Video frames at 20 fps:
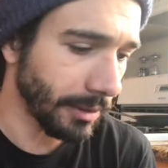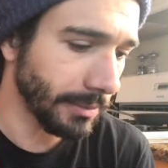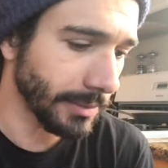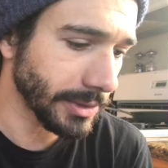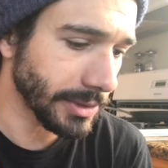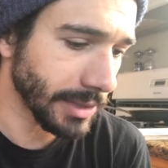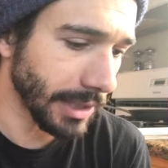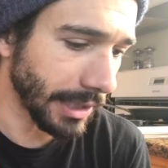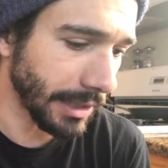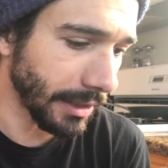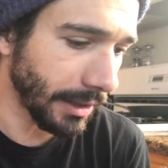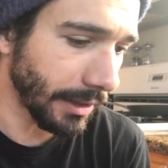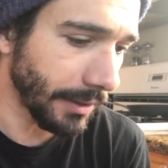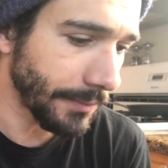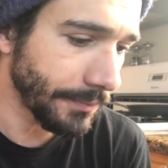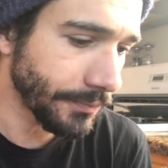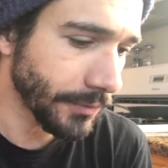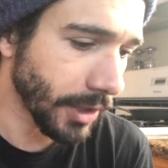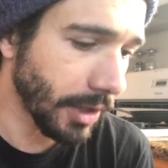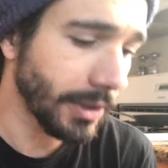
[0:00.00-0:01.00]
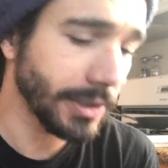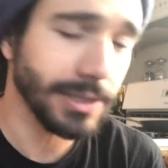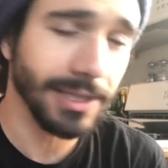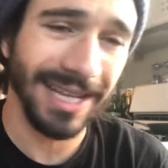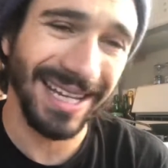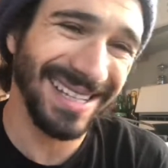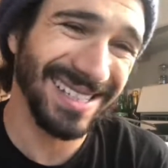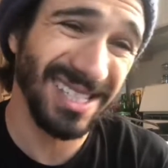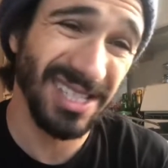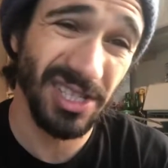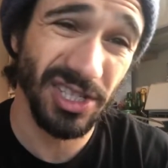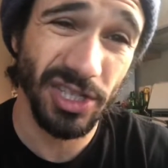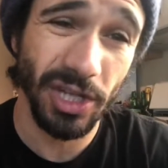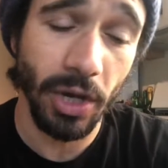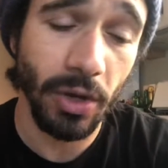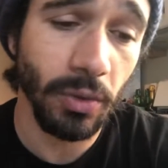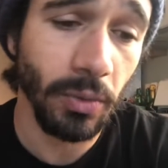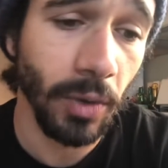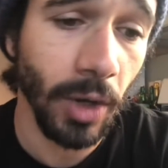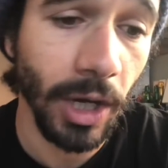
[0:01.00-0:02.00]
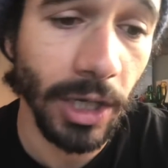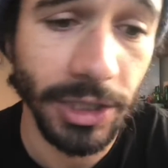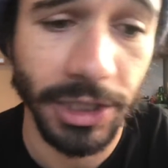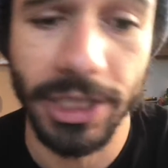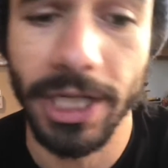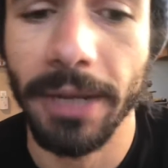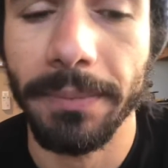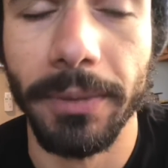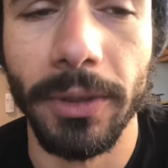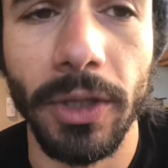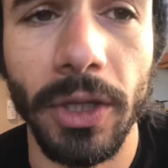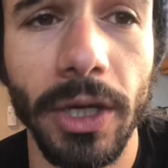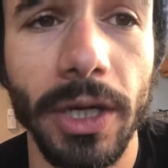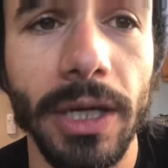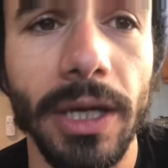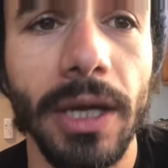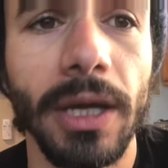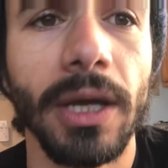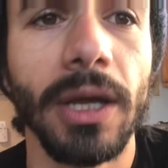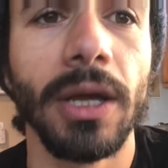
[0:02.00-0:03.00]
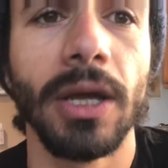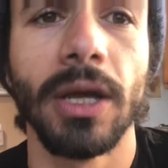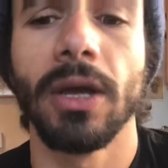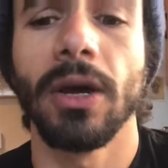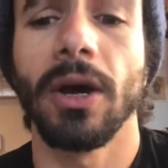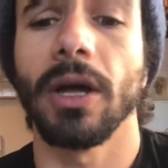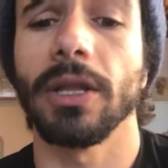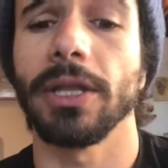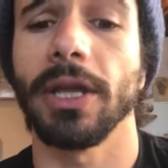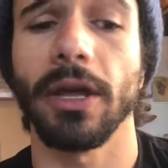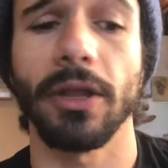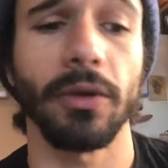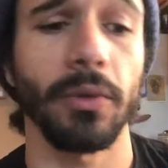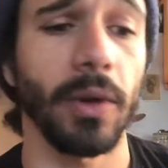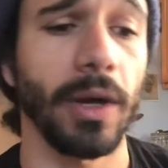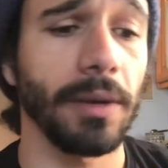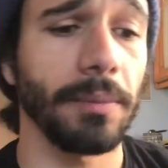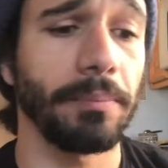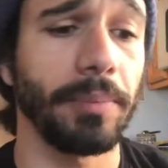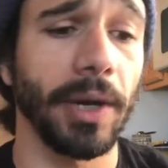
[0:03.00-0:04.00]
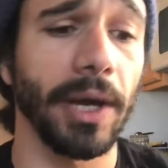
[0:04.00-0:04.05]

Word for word: Almost like a oh, it's I guess stonewash type of look on the other one.